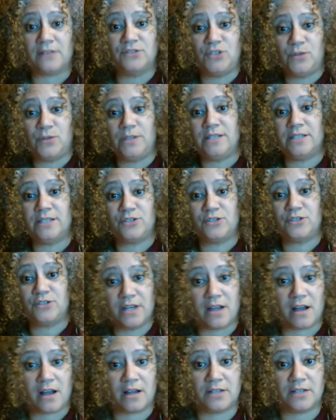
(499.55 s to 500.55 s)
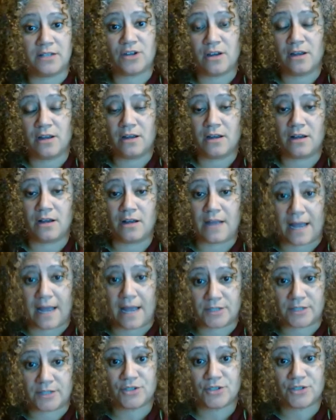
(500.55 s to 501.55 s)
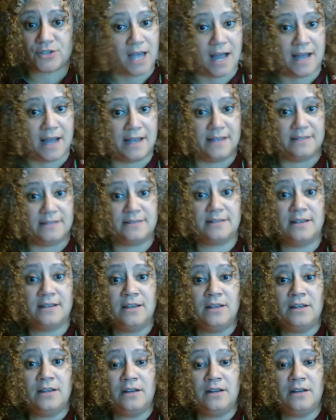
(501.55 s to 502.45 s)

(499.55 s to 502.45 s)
doing the triage exercise